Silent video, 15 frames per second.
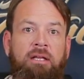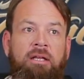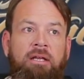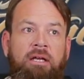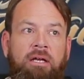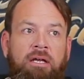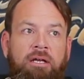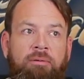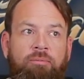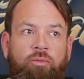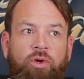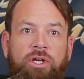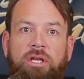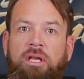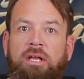
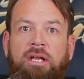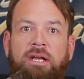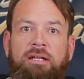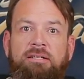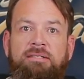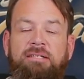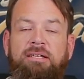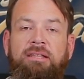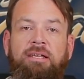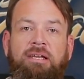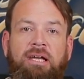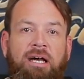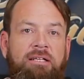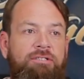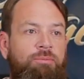where you could kind of see the
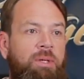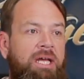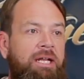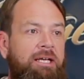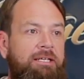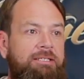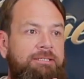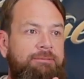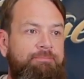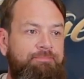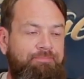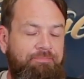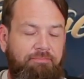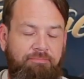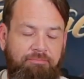cosmetics.
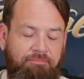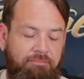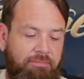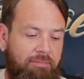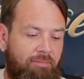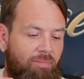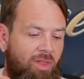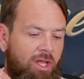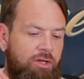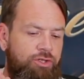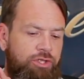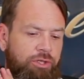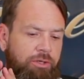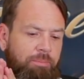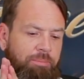
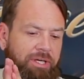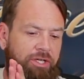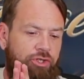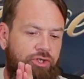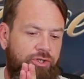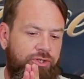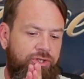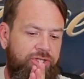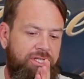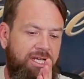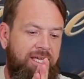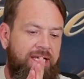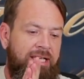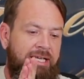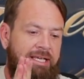Took pictures,
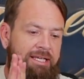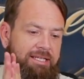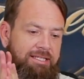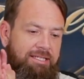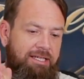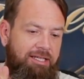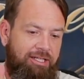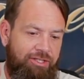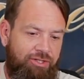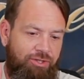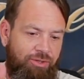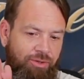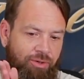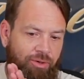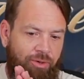sent it
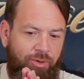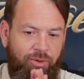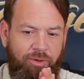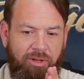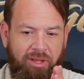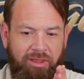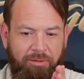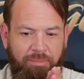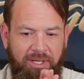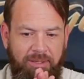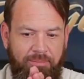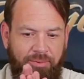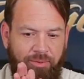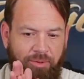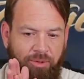to the
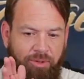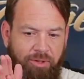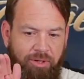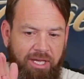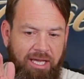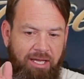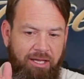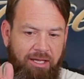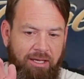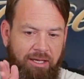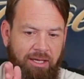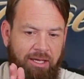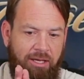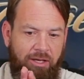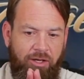people
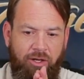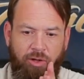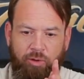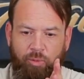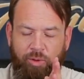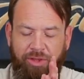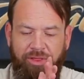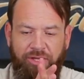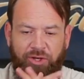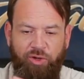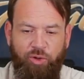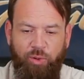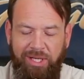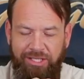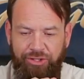within
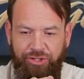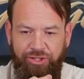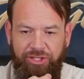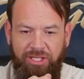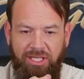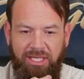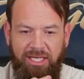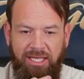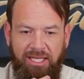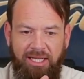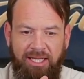question,